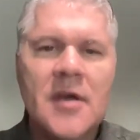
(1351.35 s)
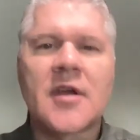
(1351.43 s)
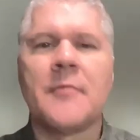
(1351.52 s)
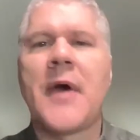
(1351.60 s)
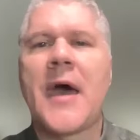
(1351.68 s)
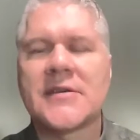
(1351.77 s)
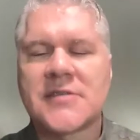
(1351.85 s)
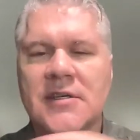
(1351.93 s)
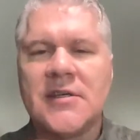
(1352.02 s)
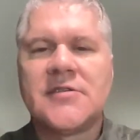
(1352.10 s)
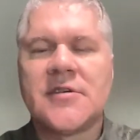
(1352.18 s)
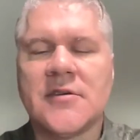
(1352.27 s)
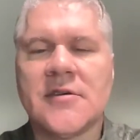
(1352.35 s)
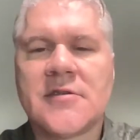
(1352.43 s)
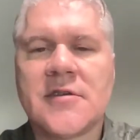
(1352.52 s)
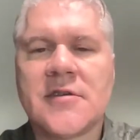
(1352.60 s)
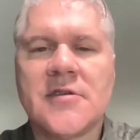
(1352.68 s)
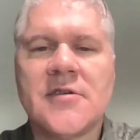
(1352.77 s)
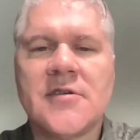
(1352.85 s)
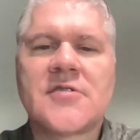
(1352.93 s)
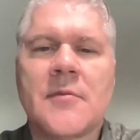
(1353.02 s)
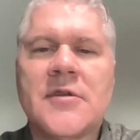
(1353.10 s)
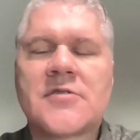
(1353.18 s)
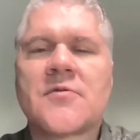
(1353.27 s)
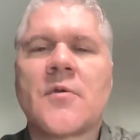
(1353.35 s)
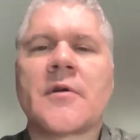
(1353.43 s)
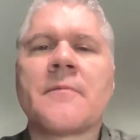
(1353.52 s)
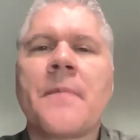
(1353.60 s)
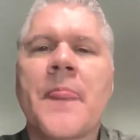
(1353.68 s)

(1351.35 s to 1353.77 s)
capacity to do some of this work.